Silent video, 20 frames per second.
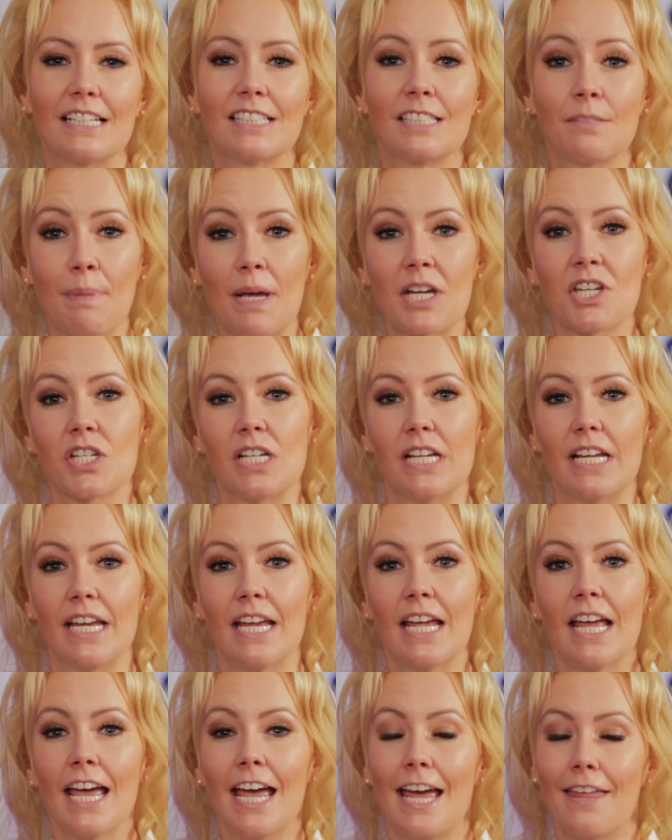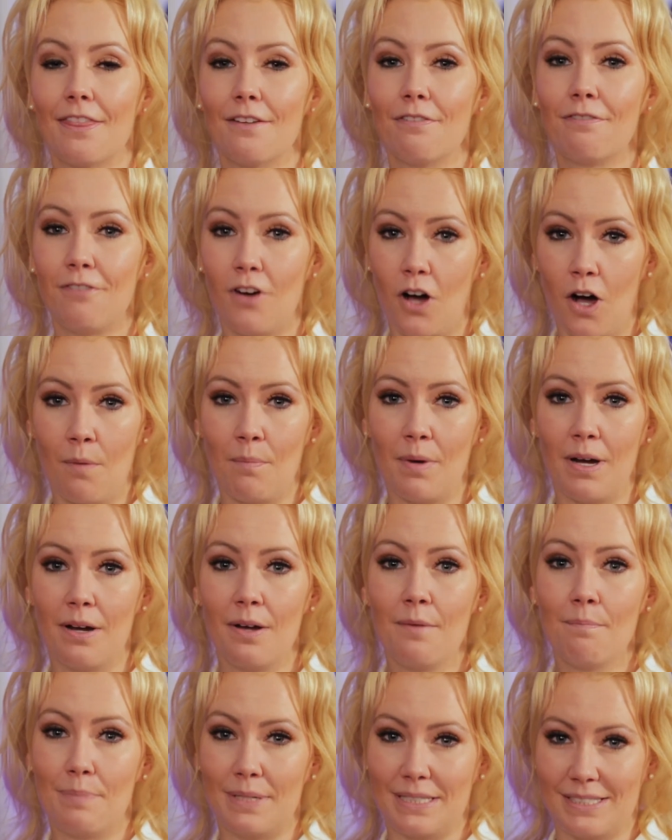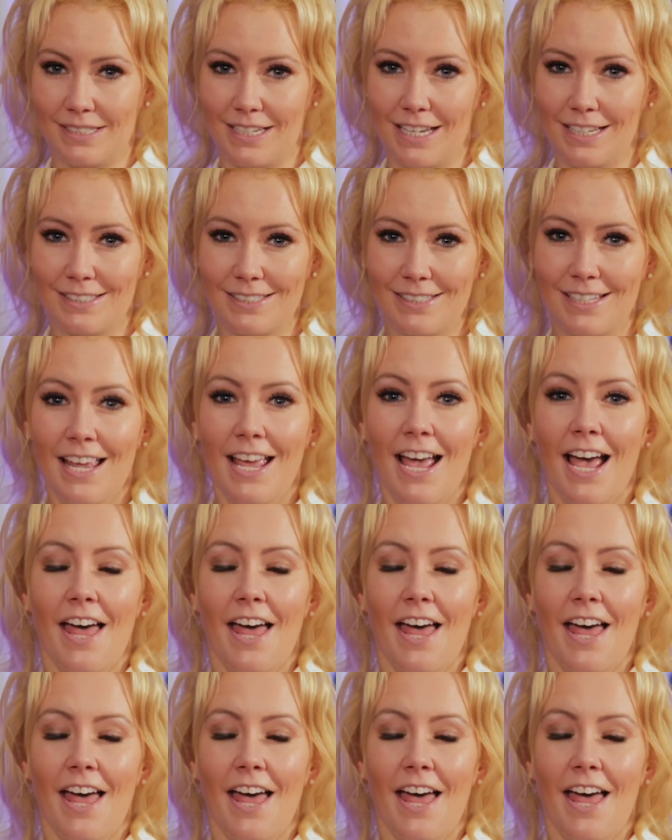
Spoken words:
especially in the pharma business.